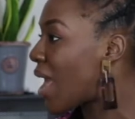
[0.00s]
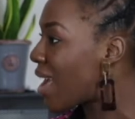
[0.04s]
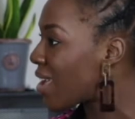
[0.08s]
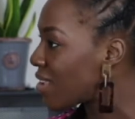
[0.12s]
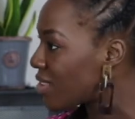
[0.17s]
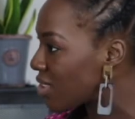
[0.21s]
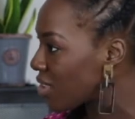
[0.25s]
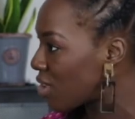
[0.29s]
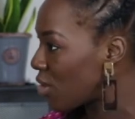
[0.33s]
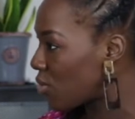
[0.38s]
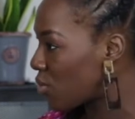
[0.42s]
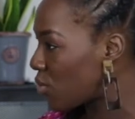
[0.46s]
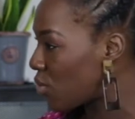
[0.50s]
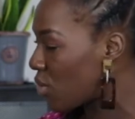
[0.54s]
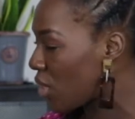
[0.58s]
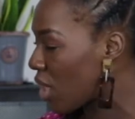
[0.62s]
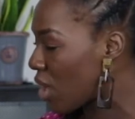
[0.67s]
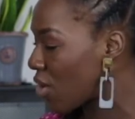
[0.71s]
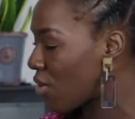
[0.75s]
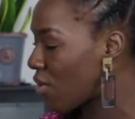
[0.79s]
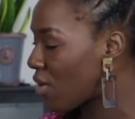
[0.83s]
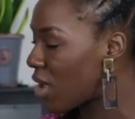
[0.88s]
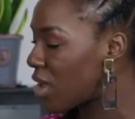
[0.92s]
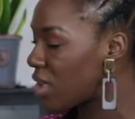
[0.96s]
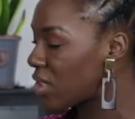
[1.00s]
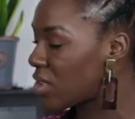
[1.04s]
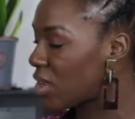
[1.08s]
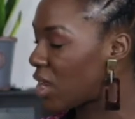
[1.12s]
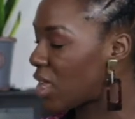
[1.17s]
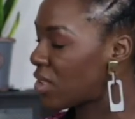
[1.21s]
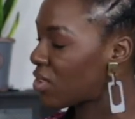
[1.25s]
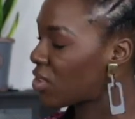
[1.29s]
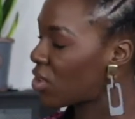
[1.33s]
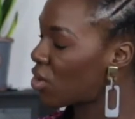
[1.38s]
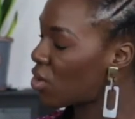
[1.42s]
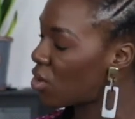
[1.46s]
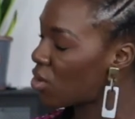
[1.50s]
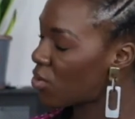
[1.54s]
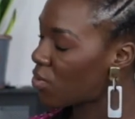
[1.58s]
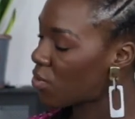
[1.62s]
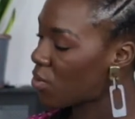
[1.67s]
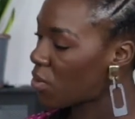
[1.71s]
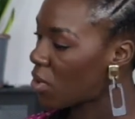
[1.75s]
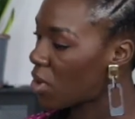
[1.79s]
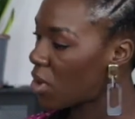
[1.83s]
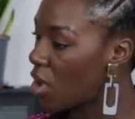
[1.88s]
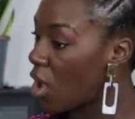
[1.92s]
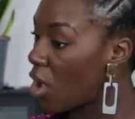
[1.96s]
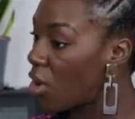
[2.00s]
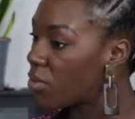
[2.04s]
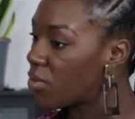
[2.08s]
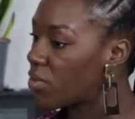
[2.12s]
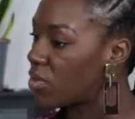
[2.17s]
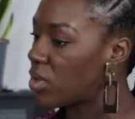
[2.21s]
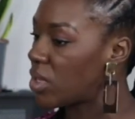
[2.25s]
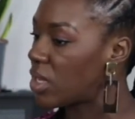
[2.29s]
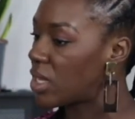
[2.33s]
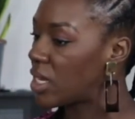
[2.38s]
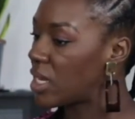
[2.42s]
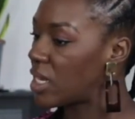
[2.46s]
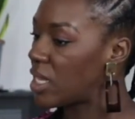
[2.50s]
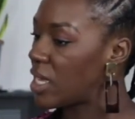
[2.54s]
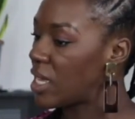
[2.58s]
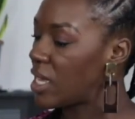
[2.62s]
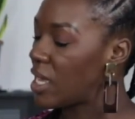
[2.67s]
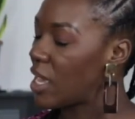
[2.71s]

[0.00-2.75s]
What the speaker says: asking for that grace and asking God for it often.